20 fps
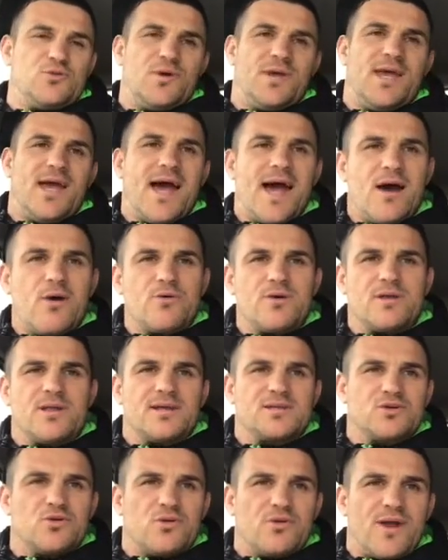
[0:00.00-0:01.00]
eat out, you
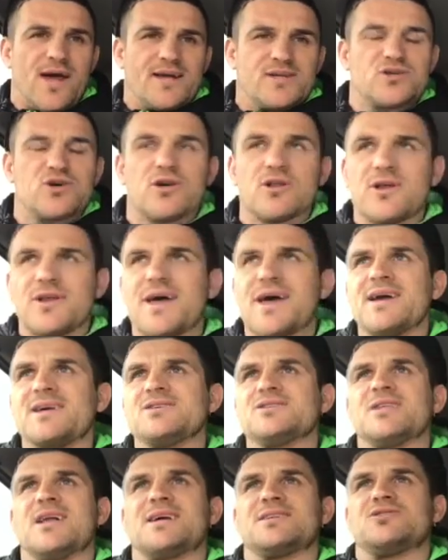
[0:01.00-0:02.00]
like to go on nice
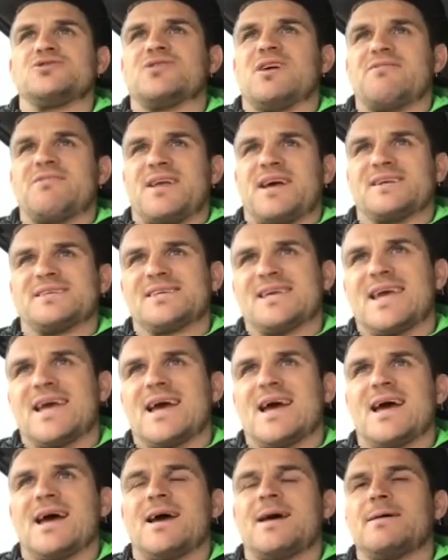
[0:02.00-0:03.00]
holidays, you like to drive a nice
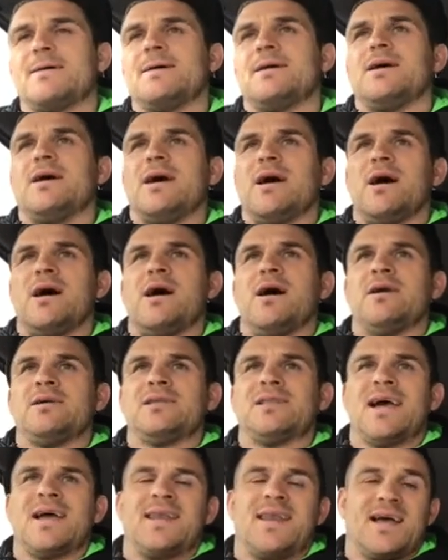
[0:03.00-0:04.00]
car,
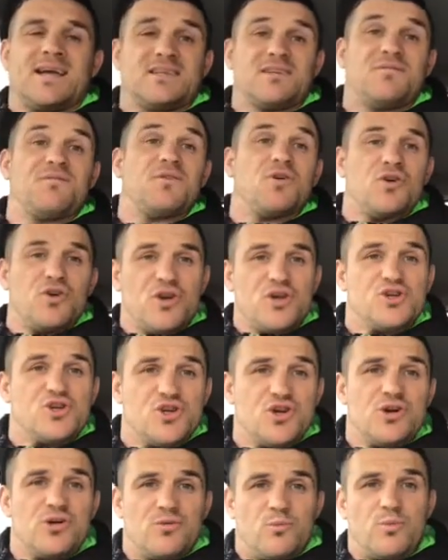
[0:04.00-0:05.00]
you like nice
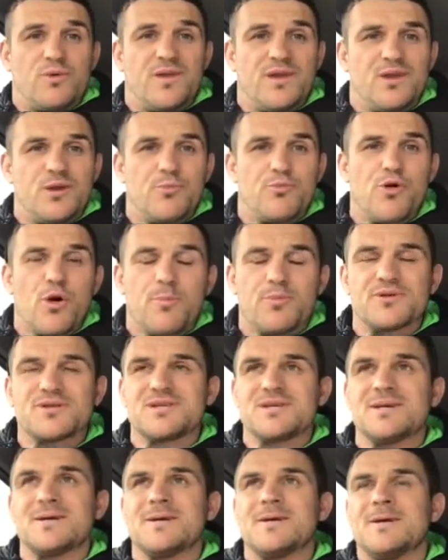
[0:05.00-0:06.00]
furniture within your
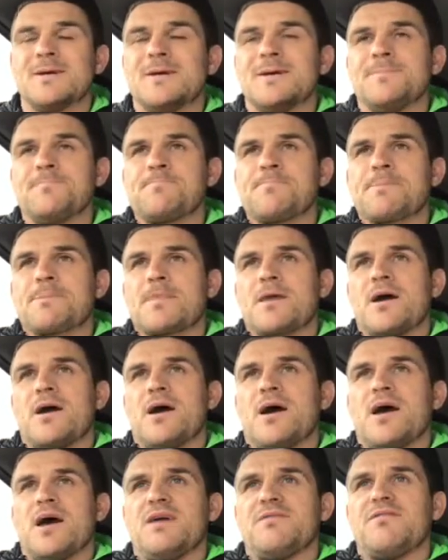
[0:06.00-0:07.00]
property.
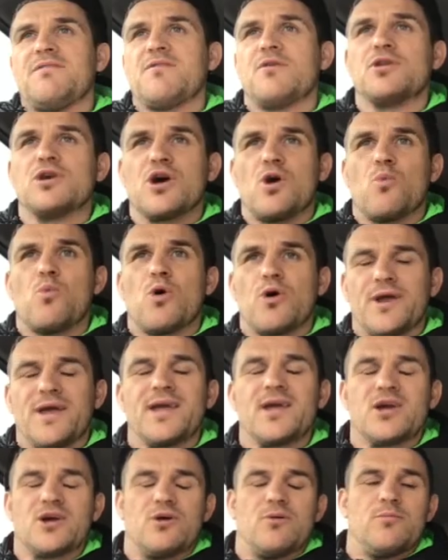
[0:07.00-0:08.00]
If you've only got one
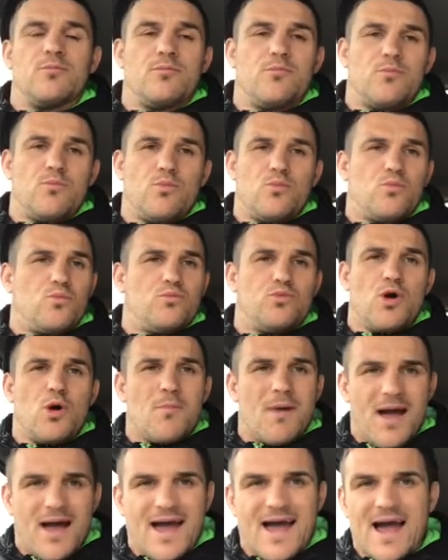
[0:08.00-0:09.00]
income, no
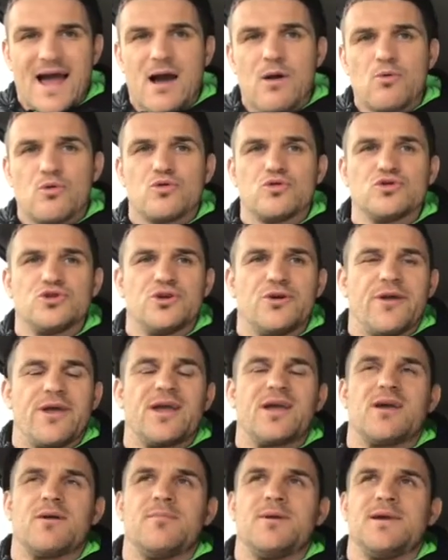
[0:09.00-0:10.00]
matter how good your
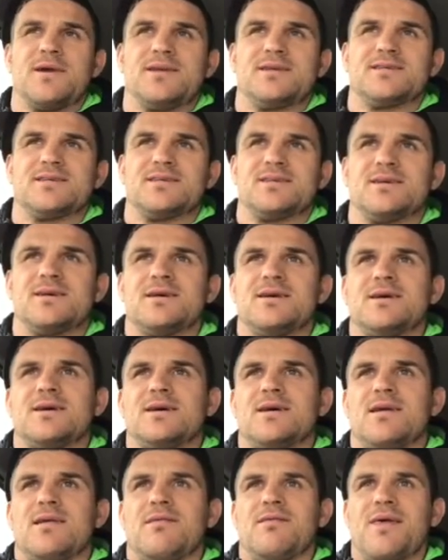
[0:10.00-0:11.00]
income is,
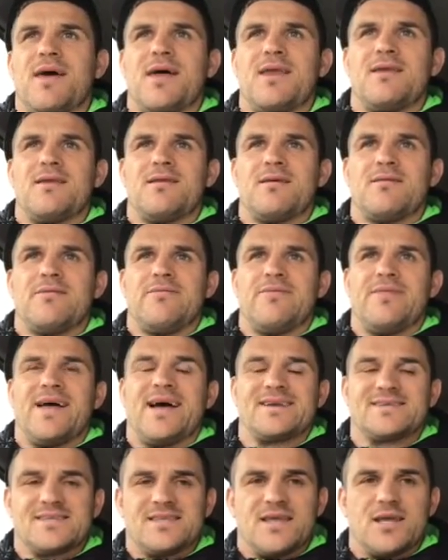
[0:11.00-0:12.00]
then
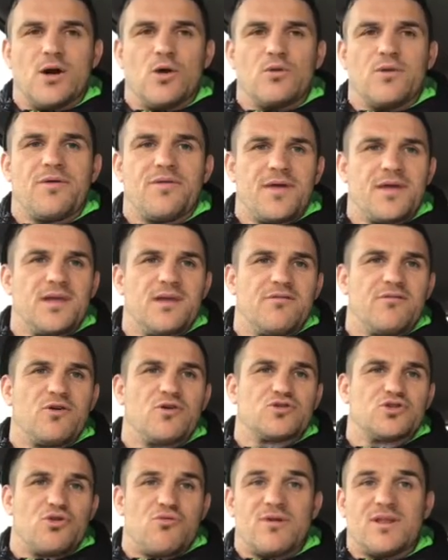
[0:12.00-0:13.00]
that's the only thing you've
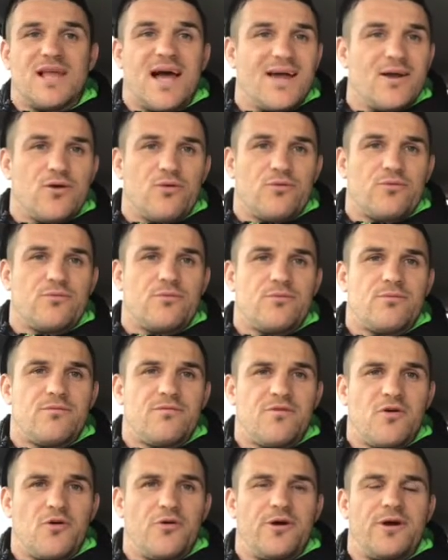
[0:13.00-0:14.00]
got to rely on
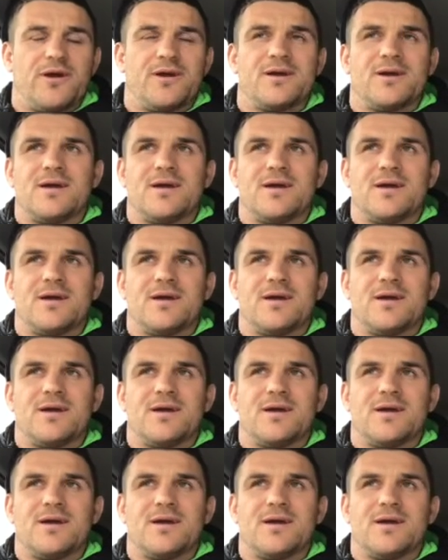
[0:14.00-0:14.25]
for it.